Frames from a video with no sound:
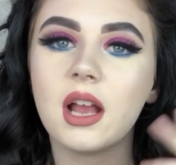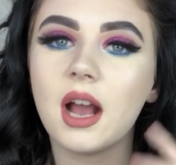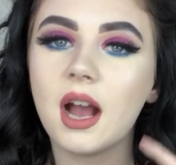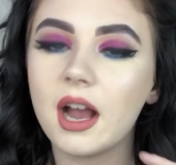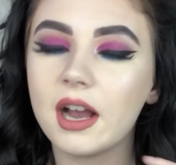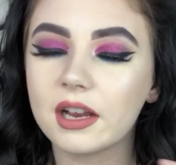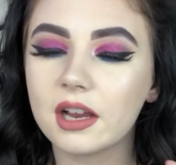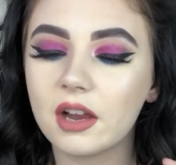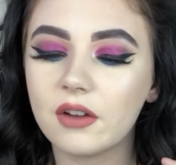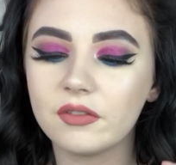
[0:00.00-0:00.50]

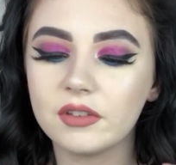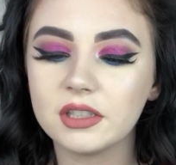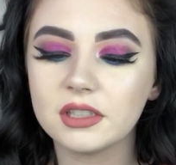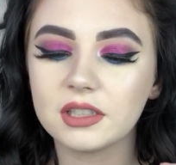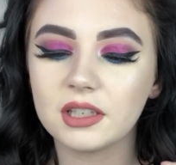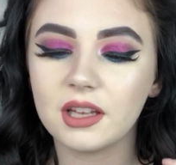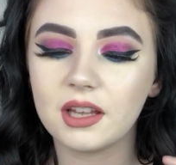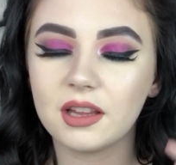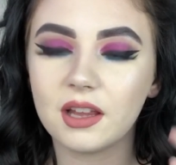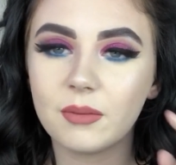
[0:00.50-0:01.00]
I can't really
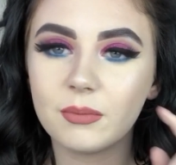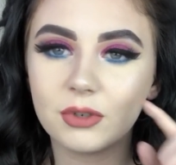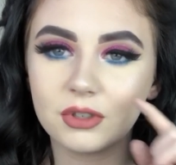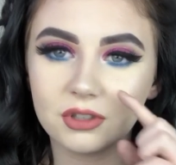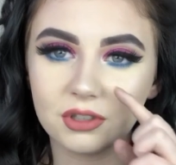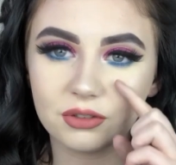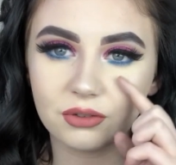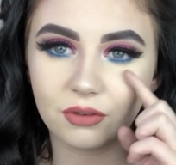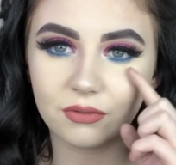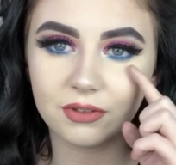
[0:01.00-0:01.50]
say that because
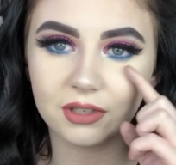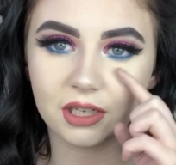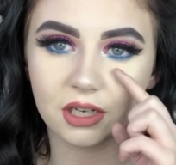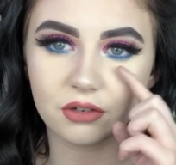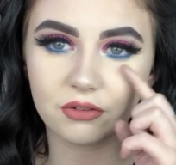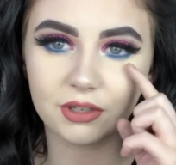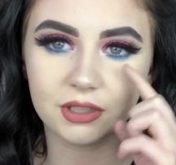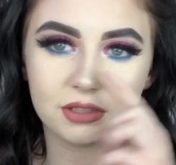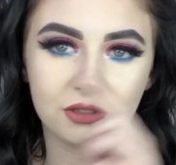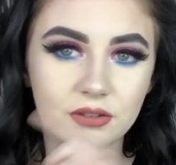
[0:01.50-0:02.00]
I don't want to get
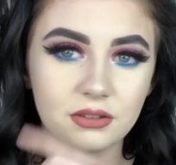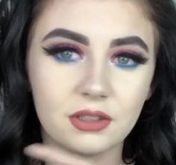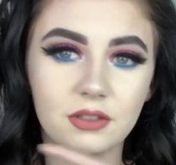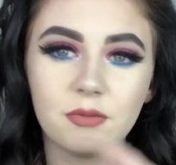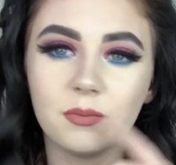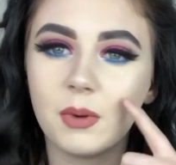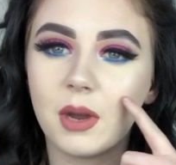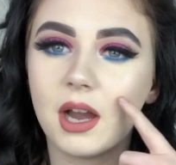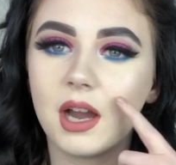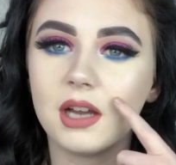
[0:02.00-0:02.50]
creases underneath
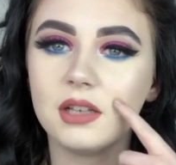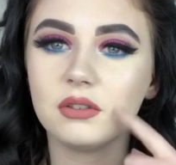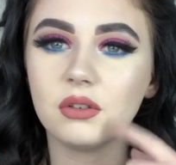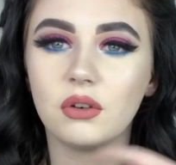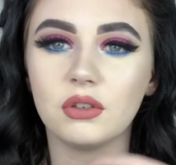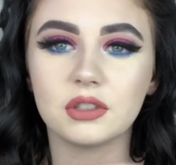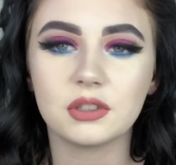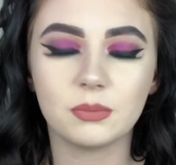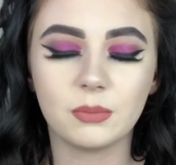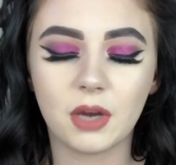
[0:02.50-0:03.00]
my eyes
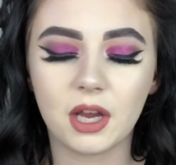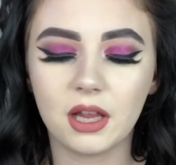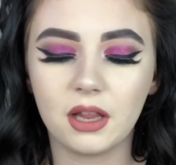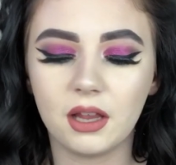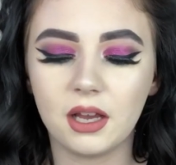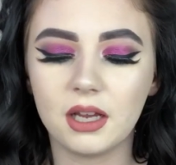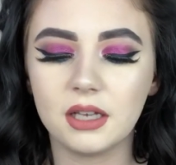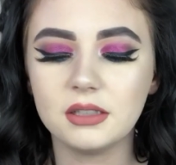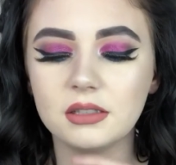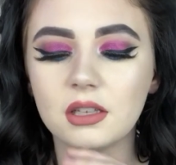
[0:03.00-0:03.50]
or smile
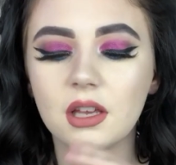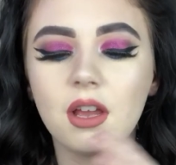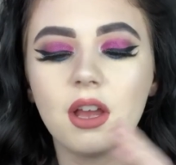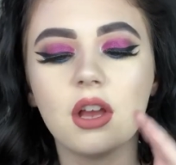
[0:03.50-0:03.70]
lines.